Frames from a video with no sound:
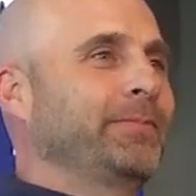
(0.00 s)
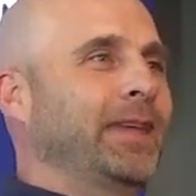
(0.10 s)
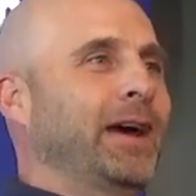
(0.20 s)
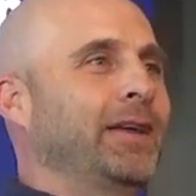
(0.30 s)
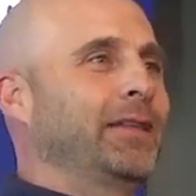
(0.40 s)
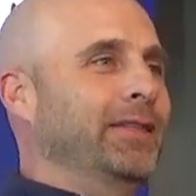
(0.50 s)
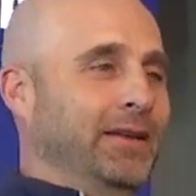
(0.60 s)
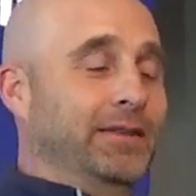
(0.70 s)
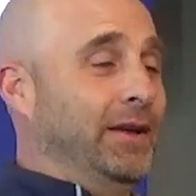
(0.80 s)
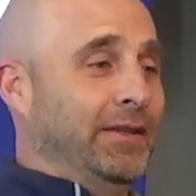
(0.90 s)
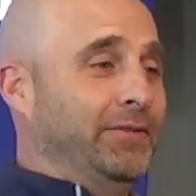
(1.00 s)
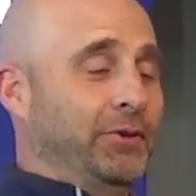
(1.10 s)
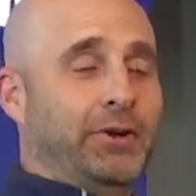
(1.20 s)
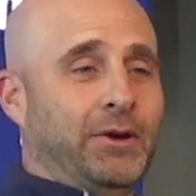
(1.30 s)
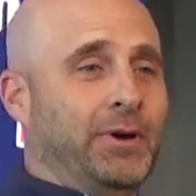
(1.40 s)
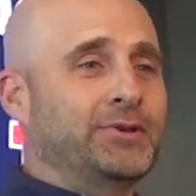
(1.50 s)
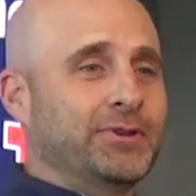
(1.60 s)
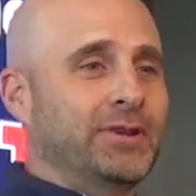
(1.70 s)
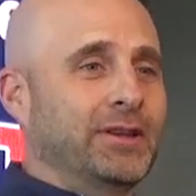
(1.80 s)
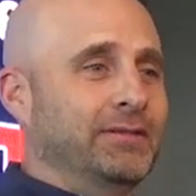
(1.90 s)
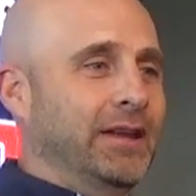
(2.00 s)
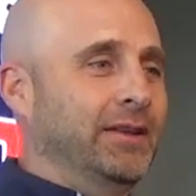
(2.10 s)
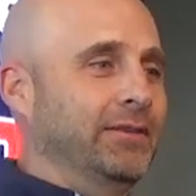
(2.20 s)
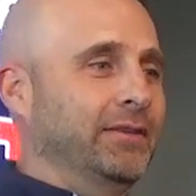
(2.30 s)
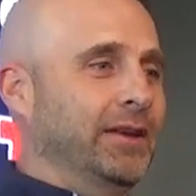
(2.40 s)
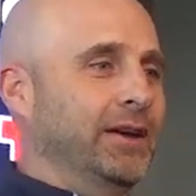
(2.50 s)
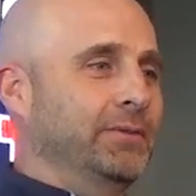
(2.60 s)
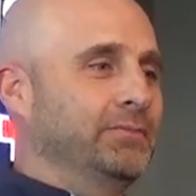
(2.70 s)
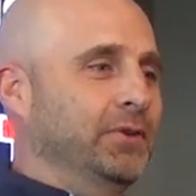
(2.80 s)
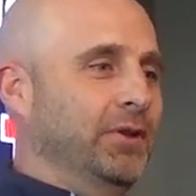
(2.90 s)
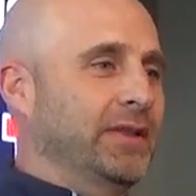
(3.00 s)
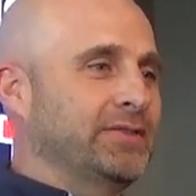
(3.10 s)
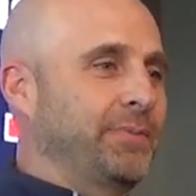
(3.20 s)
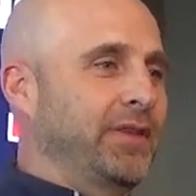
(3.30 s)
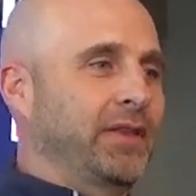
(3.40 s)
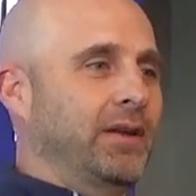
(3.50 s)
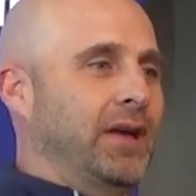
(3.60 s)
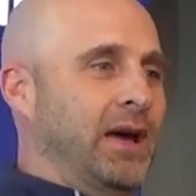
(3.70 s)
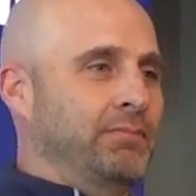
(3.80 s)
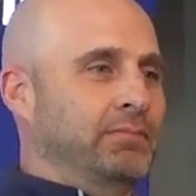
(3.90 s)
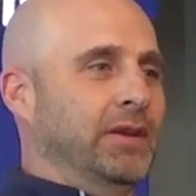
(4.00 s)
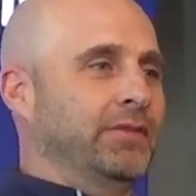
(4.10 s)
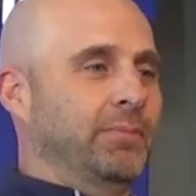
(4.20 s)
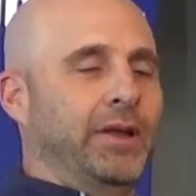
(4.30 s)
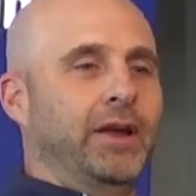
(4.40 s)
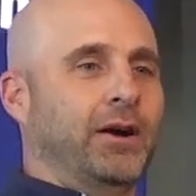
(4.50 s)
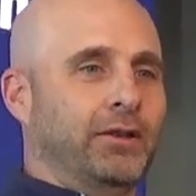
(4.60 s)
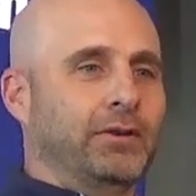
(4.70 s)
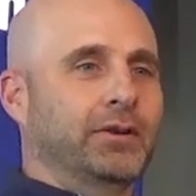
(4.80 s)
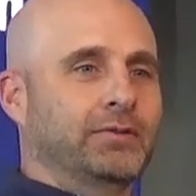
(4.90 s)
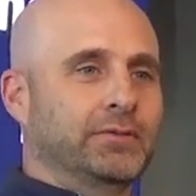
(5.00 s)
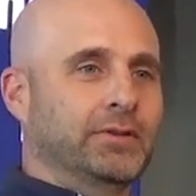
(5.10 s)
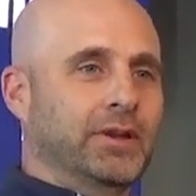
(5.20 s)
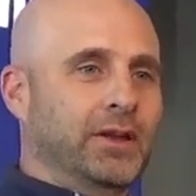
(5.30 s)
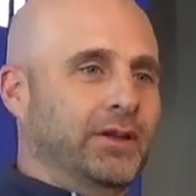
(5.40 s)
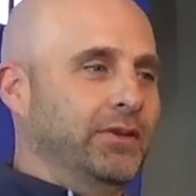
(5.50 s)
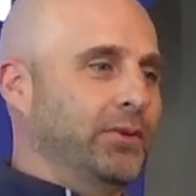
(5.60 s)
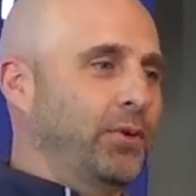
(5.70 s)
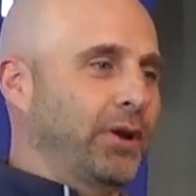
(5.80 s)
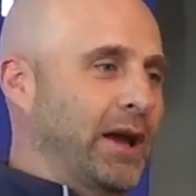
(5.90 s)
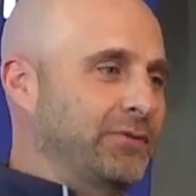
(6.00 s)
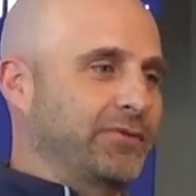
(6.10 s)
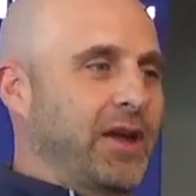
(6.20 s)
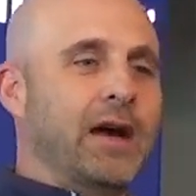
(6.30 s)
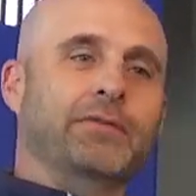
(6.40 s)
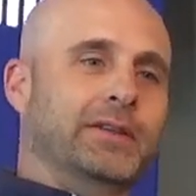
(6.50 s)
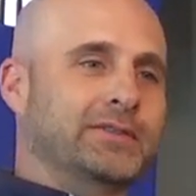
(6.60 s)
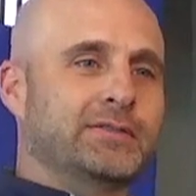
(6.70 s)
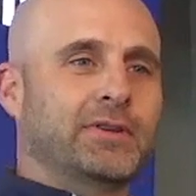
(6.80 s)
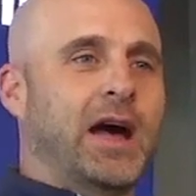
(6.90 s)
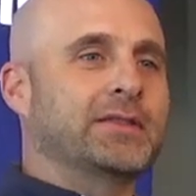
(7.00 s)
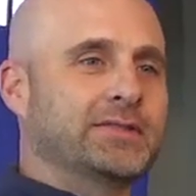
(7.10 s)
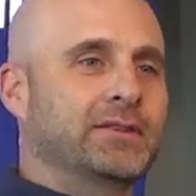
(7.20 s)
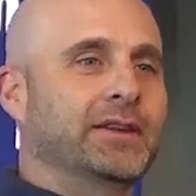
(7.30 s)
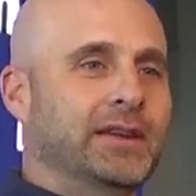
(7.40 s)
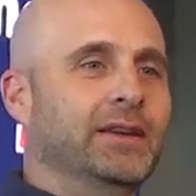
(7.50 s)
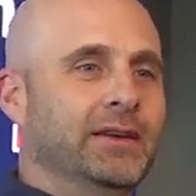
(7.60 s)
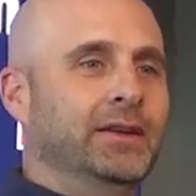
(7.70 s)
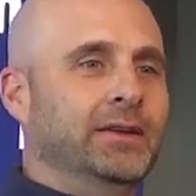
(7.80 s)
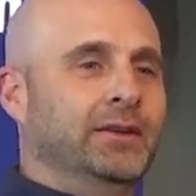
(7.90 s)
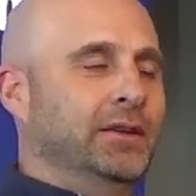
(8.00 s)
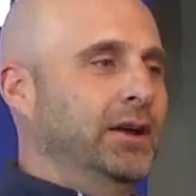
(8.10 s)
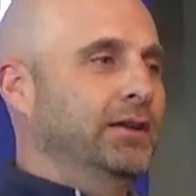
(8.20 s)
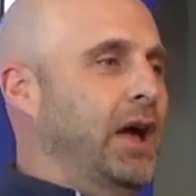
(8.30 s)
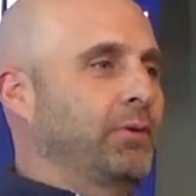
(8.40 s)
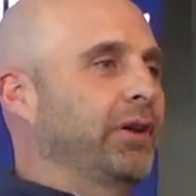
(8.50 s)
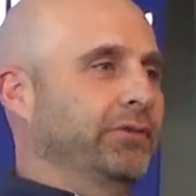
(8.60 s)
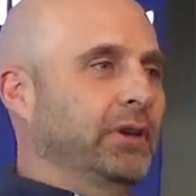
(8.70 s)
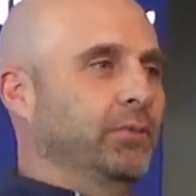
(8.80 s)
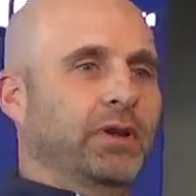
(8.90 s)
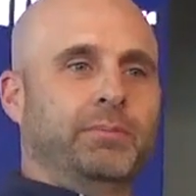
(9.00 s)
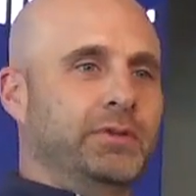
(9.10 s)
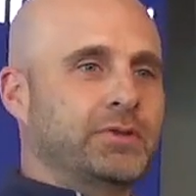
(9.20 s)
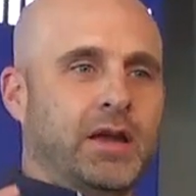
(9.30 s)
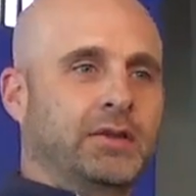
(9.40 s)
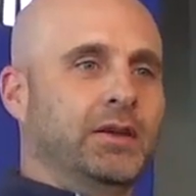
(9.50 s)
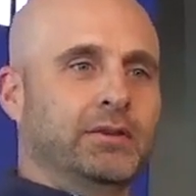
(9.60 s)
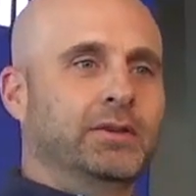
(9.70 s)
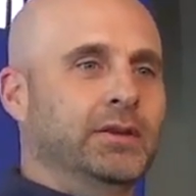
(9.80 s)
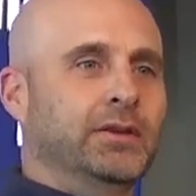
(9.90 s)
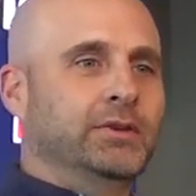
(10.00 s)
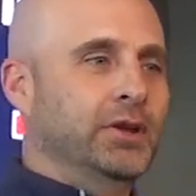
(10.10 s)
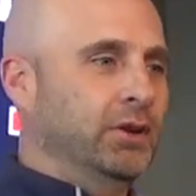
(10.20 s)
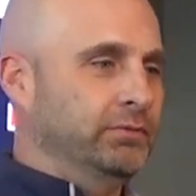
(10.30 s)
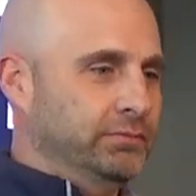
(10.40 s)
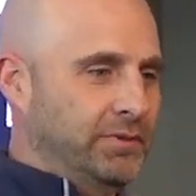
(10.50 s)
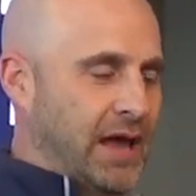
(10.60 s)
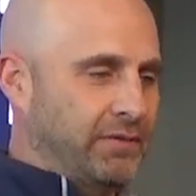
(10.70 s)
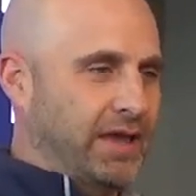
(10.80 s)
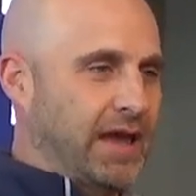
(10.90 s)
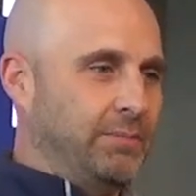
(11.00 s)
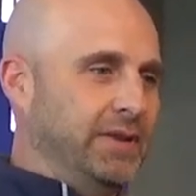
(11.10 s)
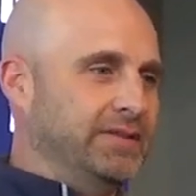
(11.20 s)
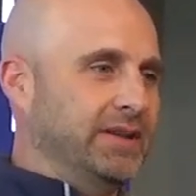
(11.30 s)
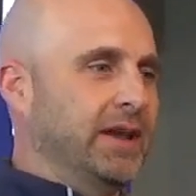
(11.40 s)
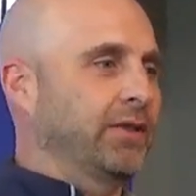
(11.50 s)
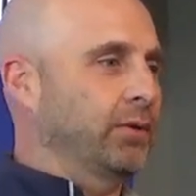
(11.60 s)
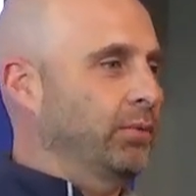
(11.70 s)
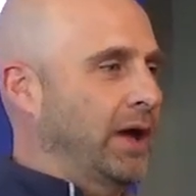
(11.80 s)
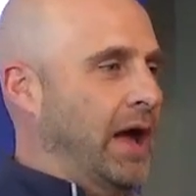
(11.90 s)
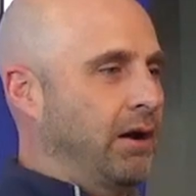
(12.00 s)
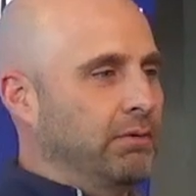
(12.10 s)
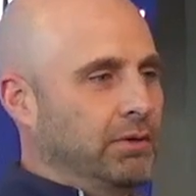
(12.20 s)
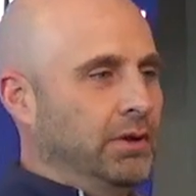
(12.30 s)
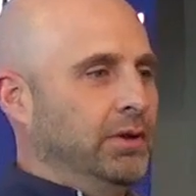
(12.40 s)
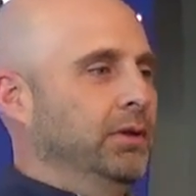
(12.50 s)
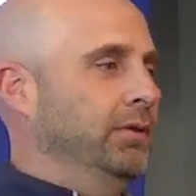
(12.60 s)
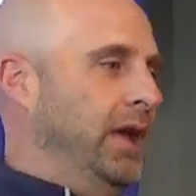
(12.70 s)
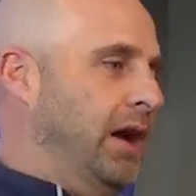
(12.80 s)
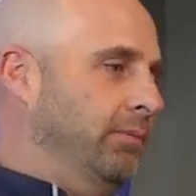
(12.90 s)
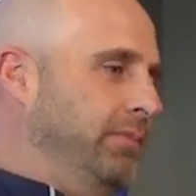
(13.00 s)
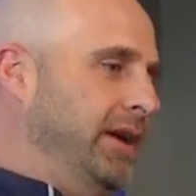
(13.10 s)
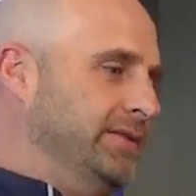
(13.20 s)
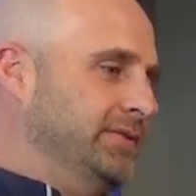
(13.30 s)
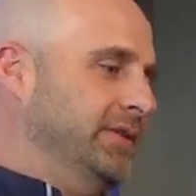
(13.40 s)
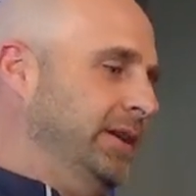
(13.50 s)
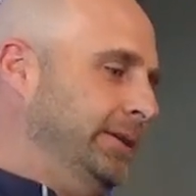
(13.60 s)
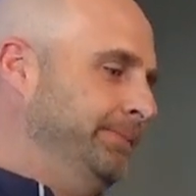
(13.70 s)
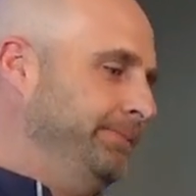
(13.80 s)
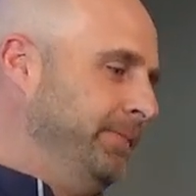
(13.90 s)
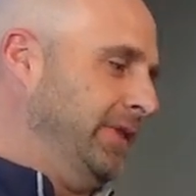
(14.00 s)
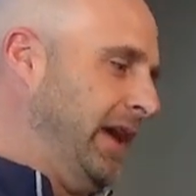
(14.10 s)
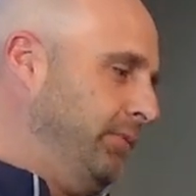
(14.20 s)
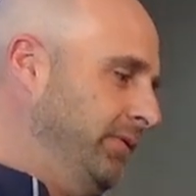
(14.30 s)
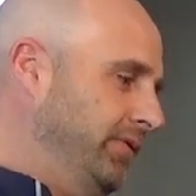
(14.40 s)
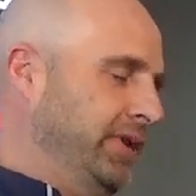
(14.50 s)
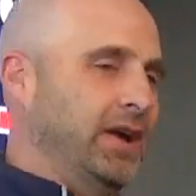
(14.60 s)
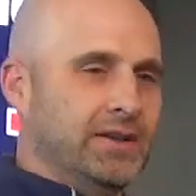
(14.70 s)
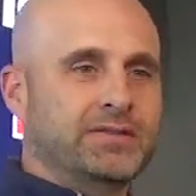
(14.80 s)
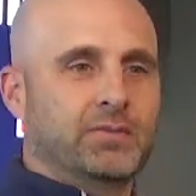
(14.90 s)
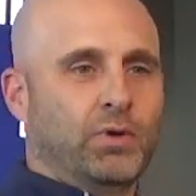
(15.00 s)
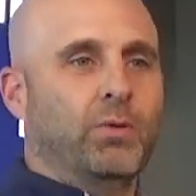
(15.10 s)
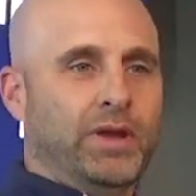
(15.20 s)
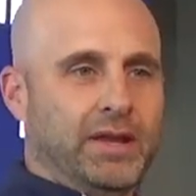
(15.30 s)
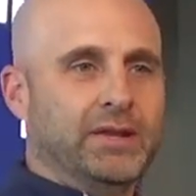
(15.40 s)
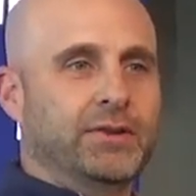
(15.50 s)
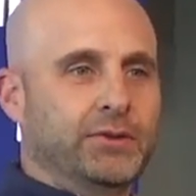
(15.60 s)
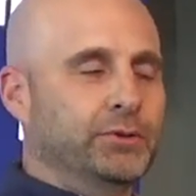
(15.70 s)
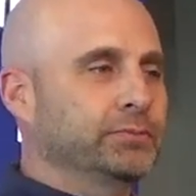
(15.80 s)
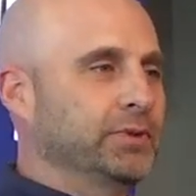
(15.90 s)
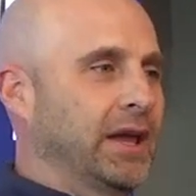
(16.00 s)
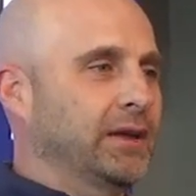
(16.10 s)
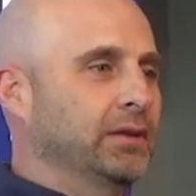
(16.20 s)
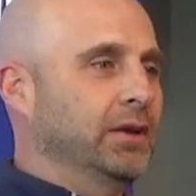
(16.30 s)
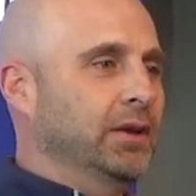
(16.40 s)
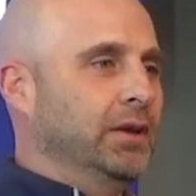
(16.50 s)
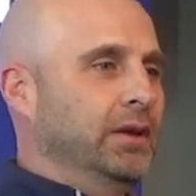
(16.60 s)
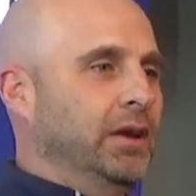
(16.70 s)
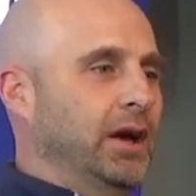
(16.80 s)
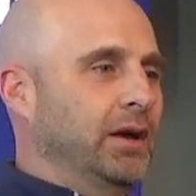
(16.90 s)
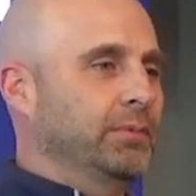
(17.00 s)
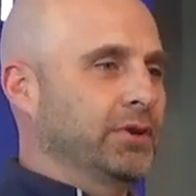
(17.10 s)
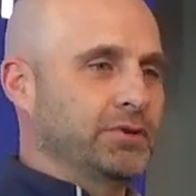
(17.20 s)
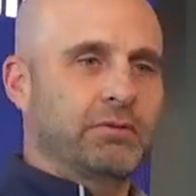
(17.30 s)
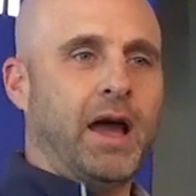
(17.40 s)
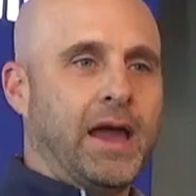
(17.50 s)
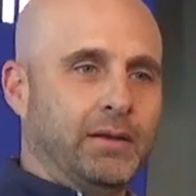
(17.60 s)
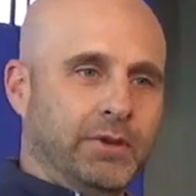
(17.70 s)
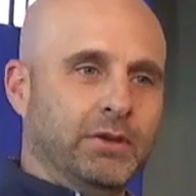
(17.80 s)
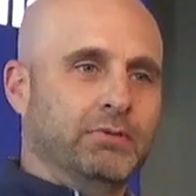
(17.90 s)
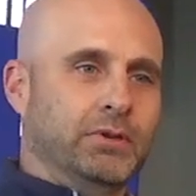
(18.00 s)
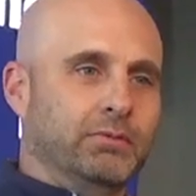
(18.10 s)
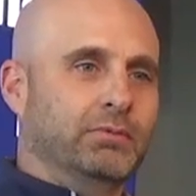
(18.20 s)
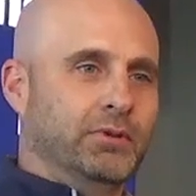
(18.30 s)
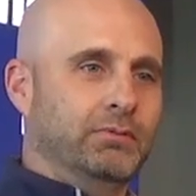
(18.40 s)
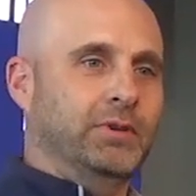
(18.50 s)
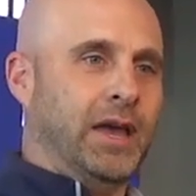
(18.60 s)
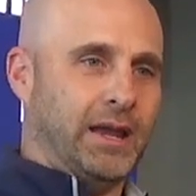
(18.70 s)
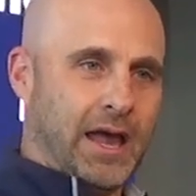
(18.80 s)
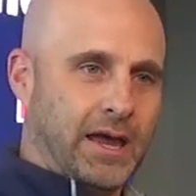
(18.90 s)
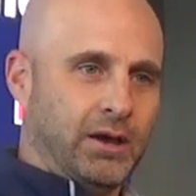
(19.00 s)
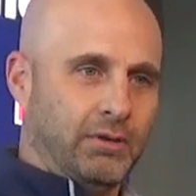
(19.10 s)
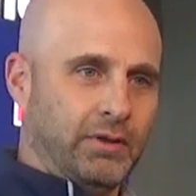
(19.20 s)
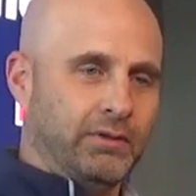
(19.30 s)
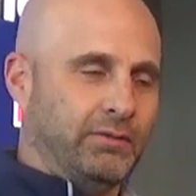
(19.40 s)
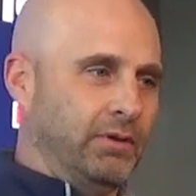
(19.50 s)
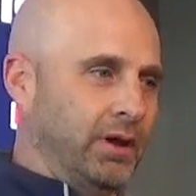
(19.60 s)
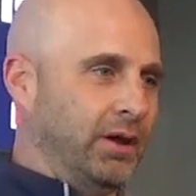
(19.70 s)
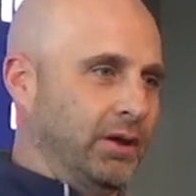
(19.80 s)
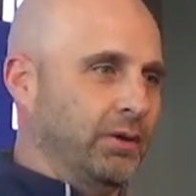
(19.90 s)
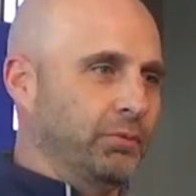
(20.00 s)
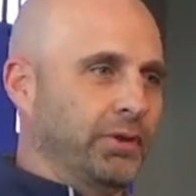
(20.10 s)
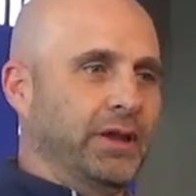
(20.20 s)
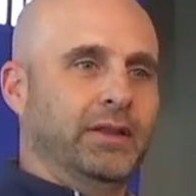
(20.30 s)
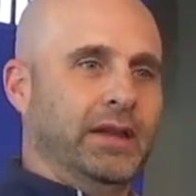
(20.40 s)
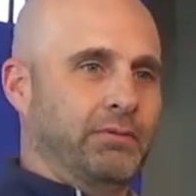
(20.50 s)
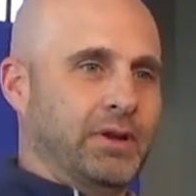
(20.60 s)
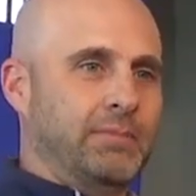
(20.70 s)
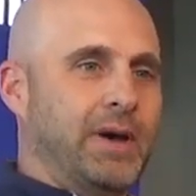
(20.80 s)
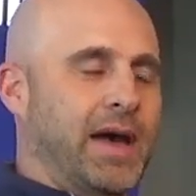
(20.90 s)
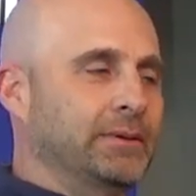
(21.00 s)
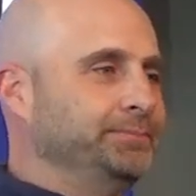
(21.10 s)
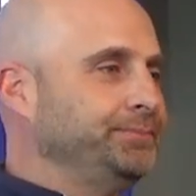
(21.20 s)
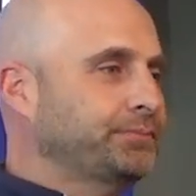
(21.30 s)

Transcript: Yeah, that's a great question. And that's something that I'm, as a play caller and organizer of the offense, constantly not wrestling with, but trying to, you know, navigate and piece together how best that would fit us and what we need to do. And because you're right, I mean, you got a guy here that's a really elite running back,